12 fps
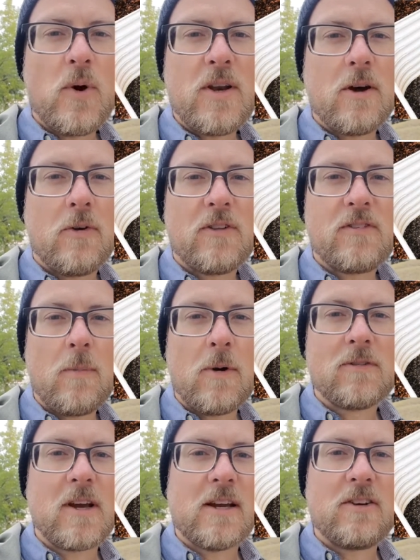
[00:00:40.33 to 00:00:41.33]
window that's
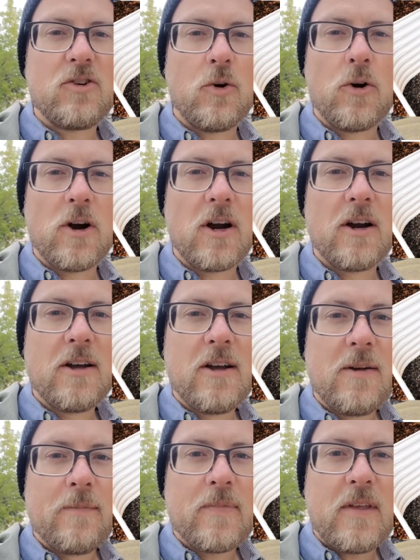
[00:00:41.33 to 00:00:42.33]
almost like a door
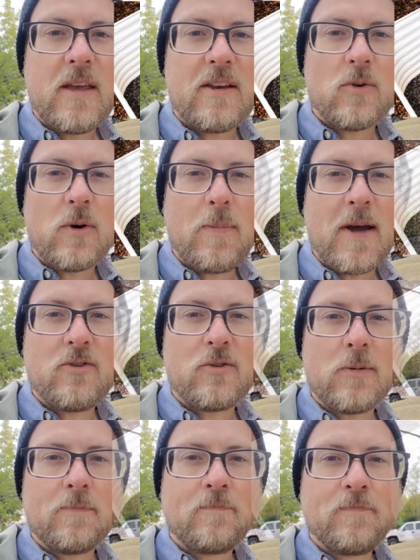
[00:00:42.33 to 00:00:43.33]
into a
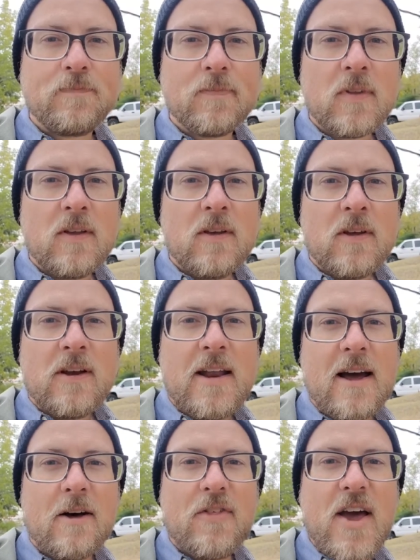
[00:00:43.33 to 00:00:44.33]
bedroom.
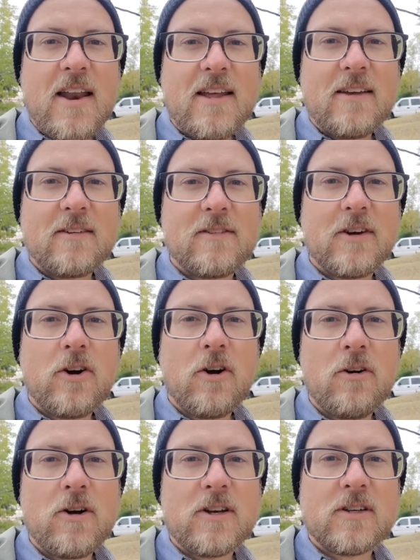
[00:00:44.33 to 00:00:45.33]
Now, that is the
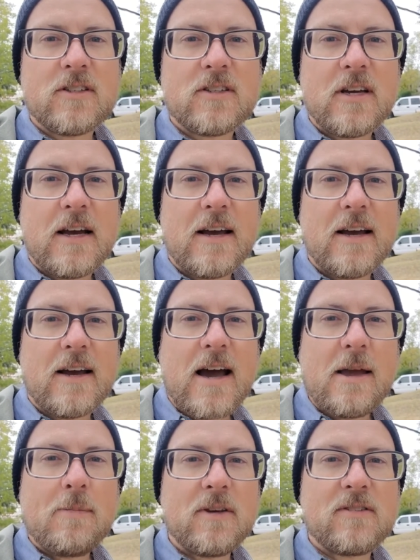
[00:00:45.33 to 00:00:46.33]
current
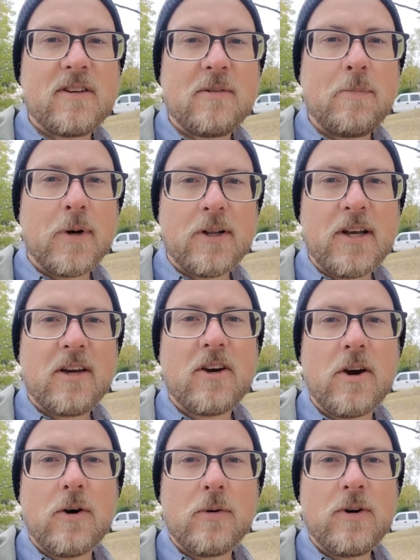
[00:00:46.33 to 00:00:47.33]
IBC
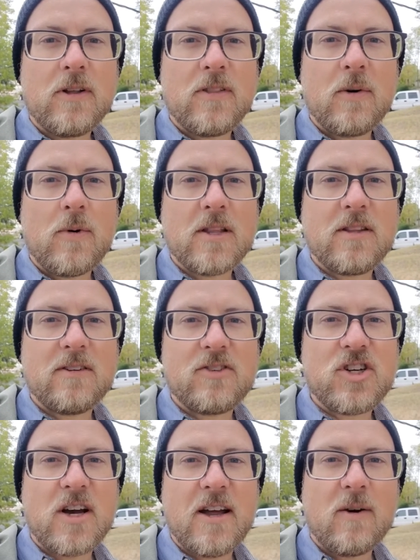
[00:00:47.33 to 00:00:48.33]
building code. They want
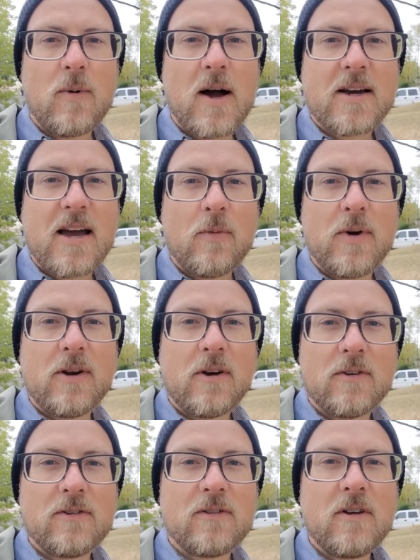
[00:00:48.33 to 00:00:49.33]
these giant walkout
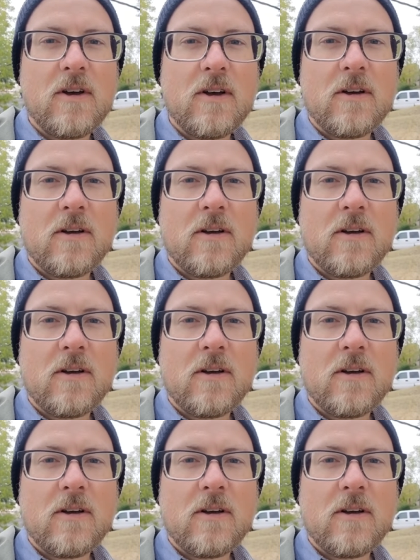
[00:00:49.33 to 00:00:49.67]
windows